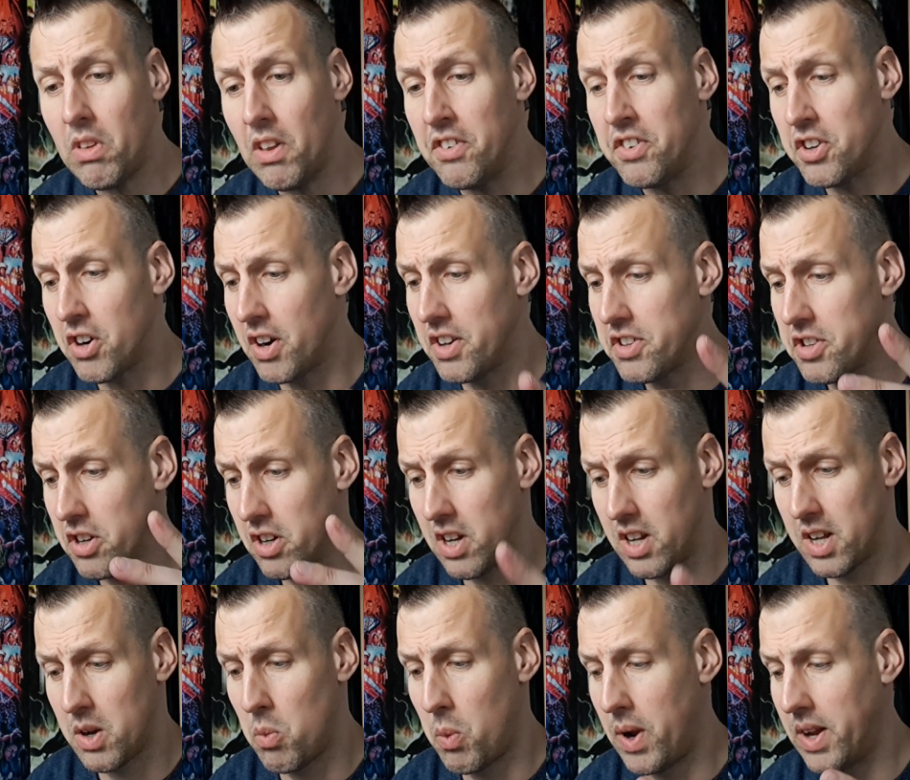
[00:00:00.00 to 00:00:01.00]
sorry, it took
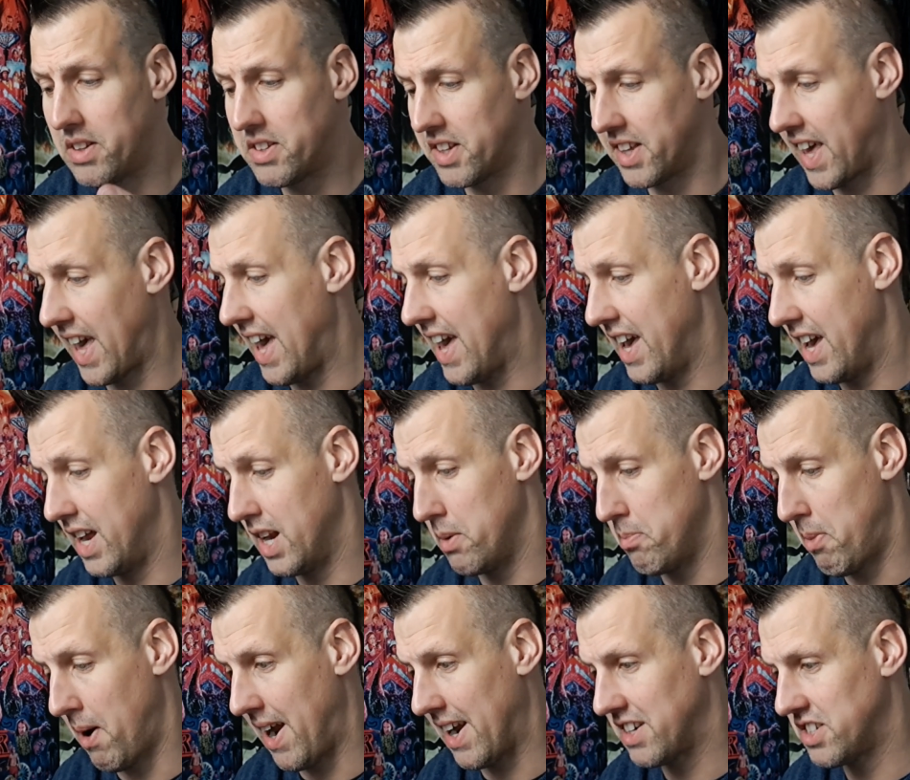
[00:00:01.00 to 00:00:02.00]
like a week to get here. The
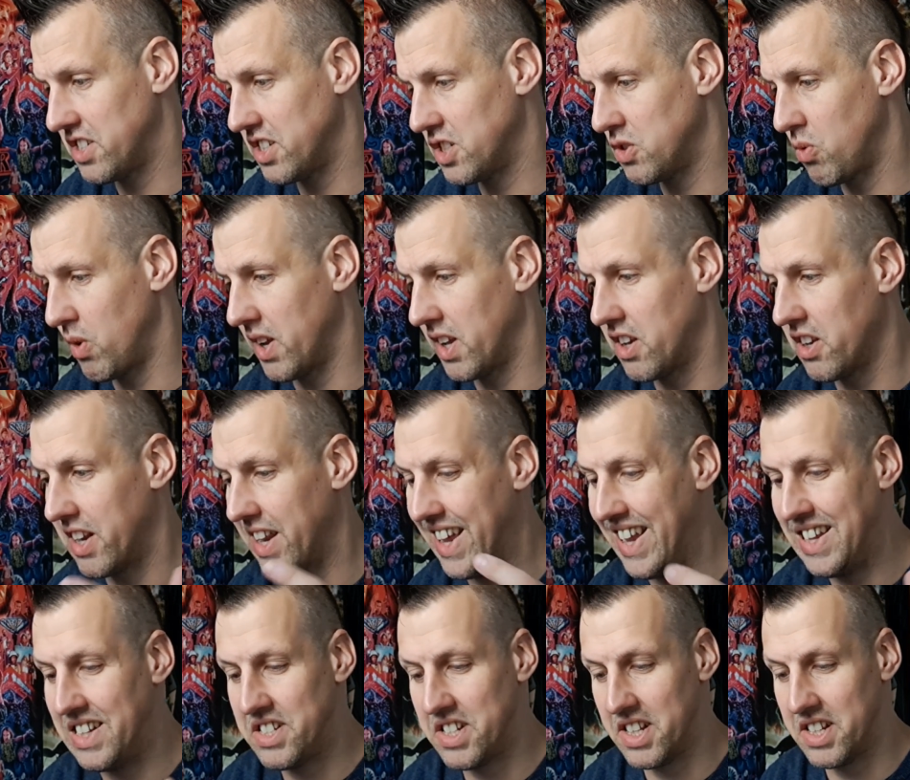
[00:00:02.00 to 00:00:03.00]
packaging's really good,
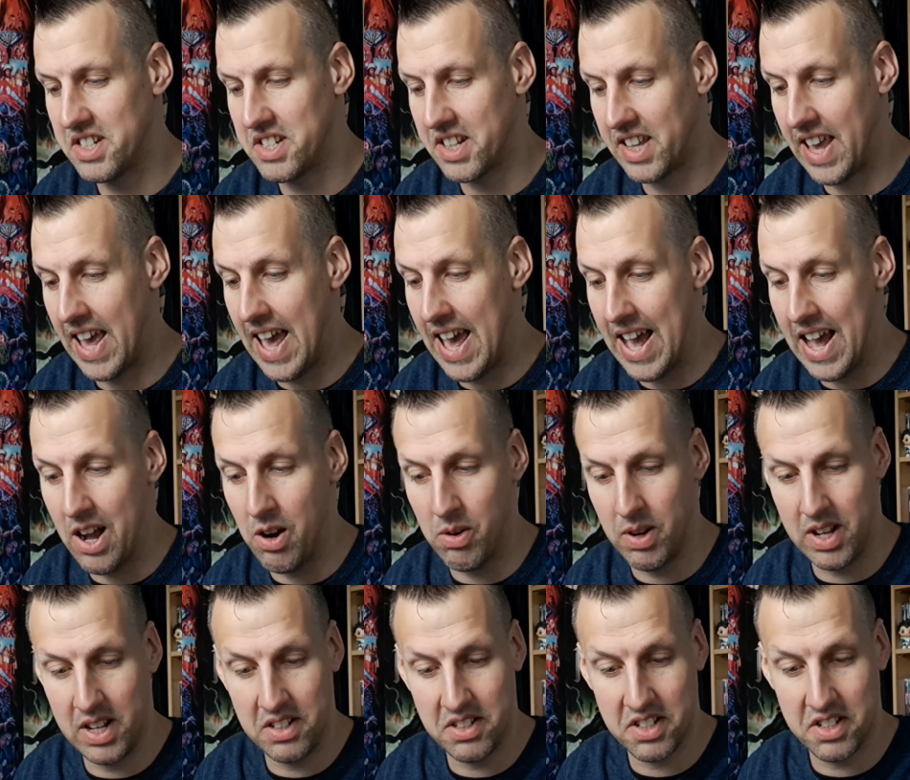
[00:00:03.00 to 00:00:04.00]
easier to get out,
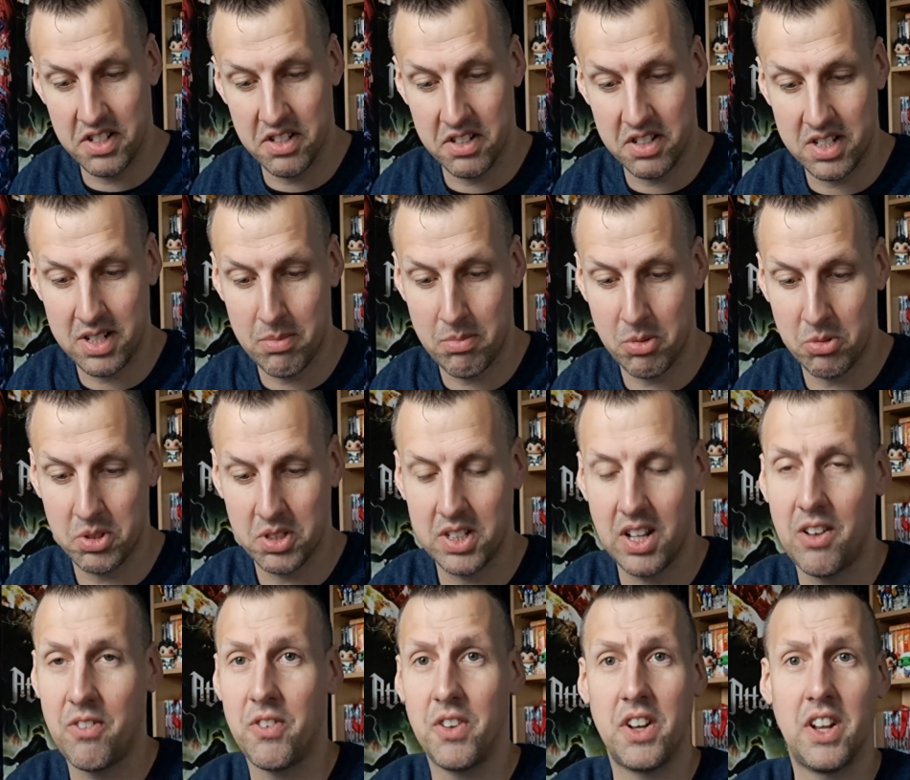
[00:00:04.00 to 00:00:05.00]
easy to assemble
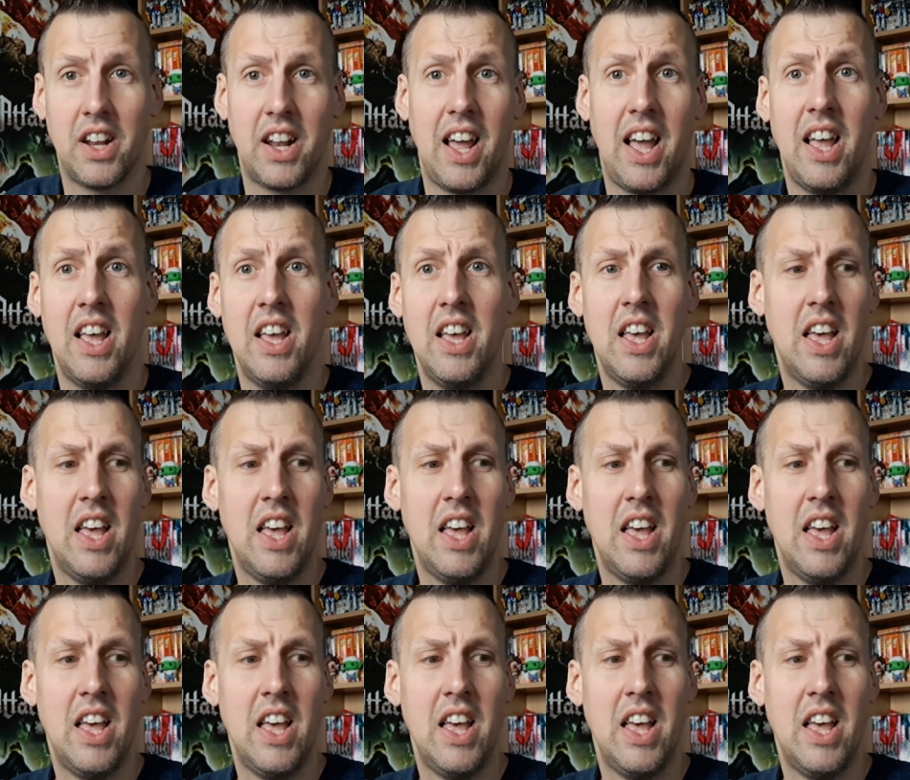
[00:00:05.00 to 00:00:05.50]
stuff and that.